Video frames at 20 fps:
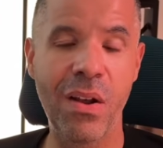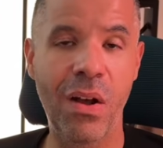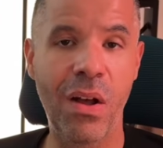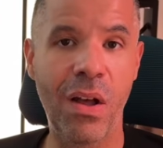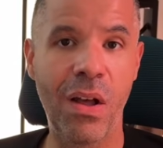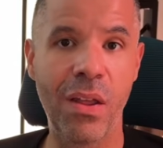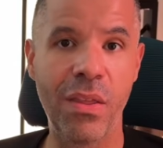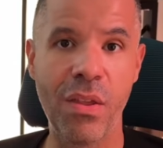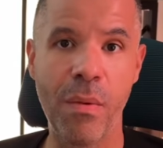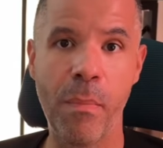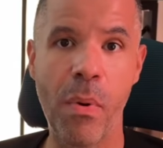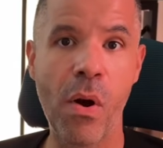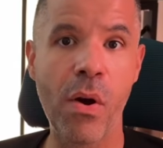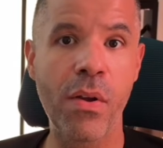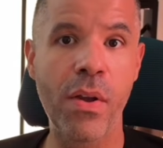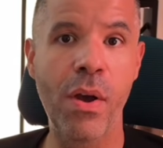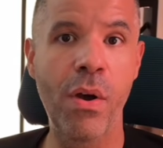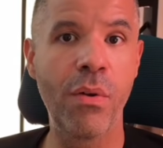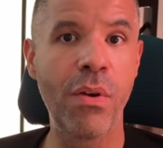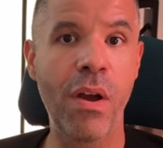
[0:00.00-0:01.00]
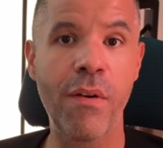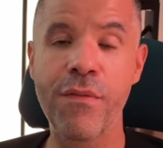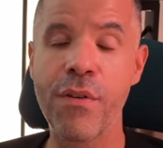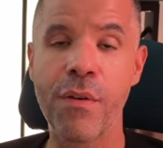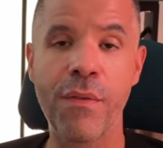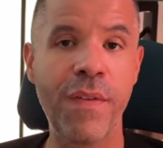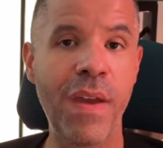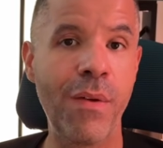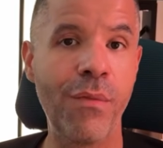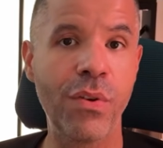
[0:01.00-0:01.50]
the barcode of
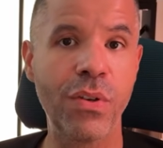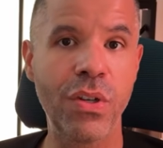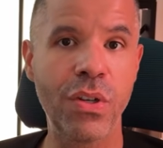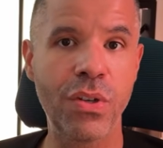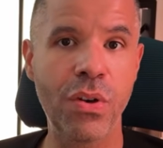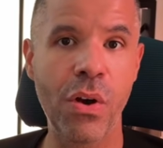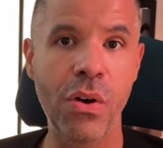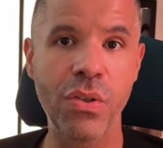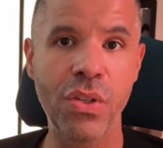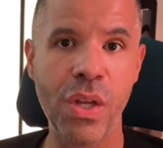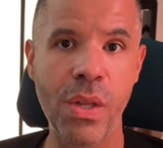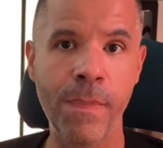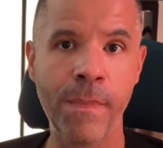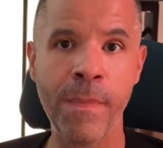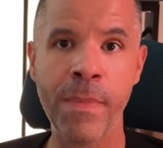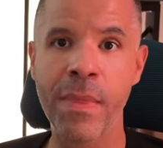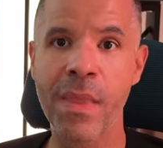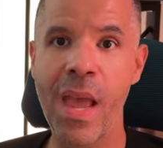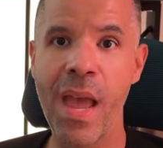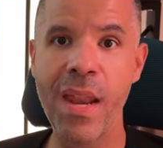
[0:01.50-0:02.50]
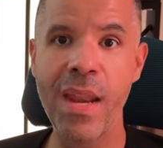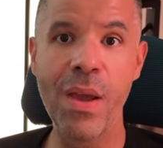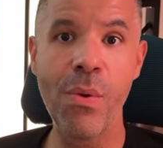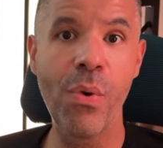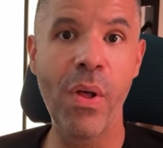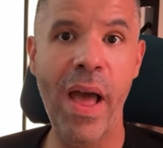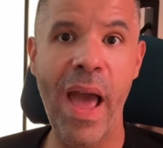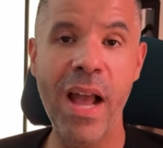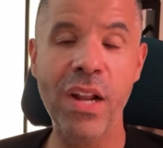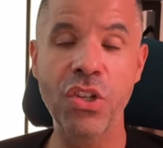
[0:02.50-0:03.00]
your favorite detergent, and it
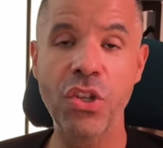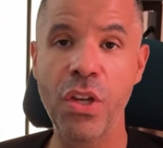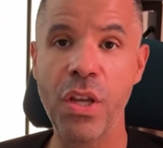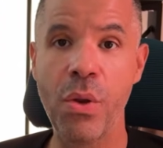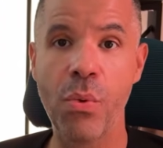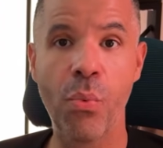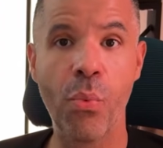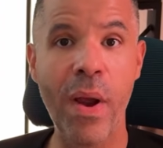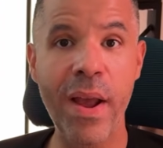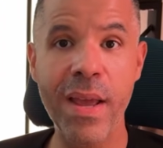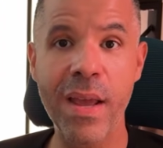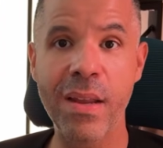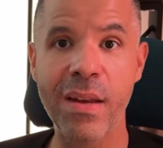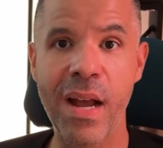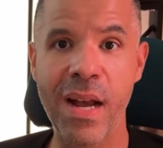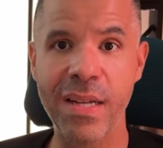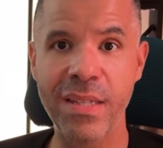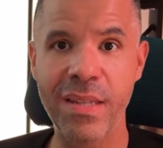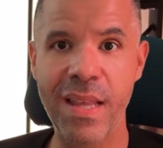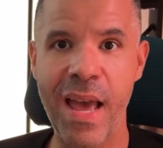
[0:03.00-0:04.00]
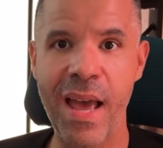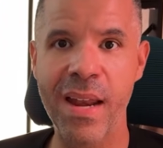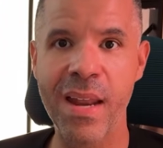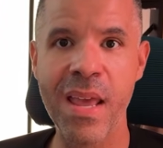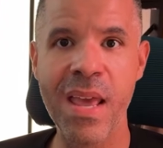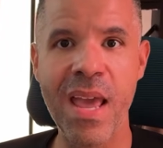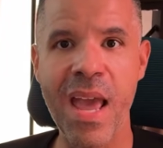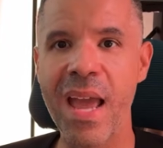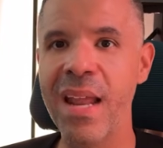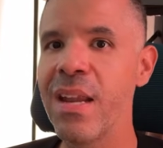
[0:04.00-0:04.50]
will actually recognize that,
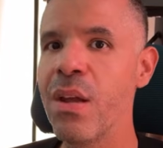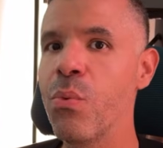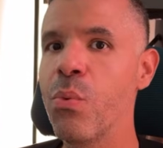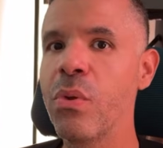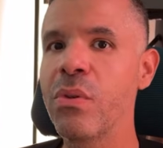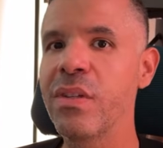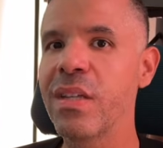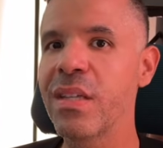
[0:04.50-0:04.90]
and it will